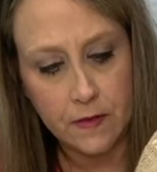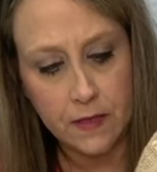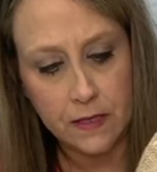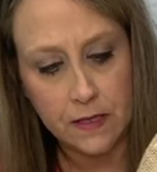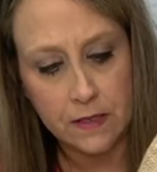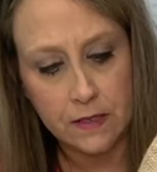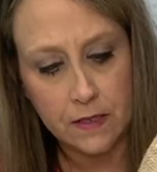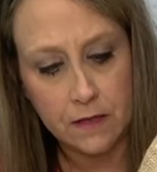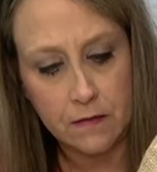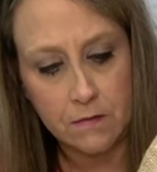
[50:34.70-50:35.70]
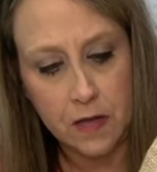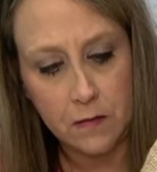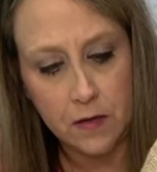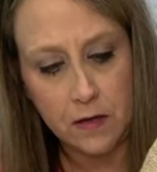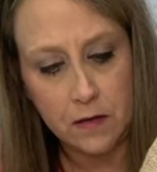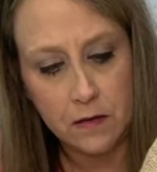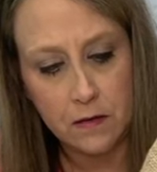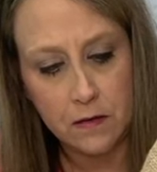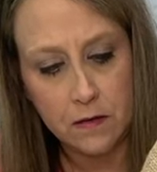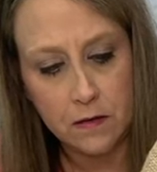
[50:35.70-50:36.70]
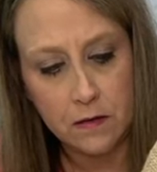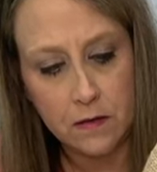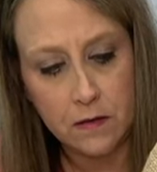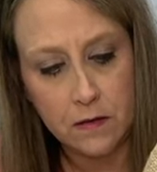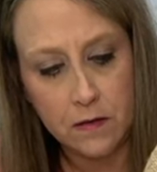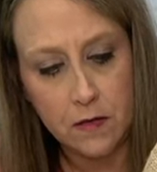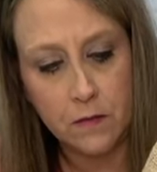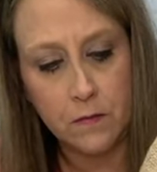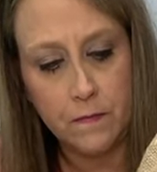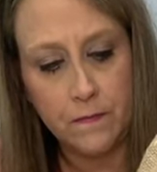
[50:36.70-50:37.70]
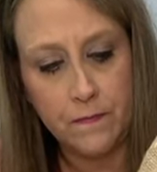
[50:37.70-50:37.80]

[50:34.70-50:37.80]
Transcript: I think that's it, maybe. Nope.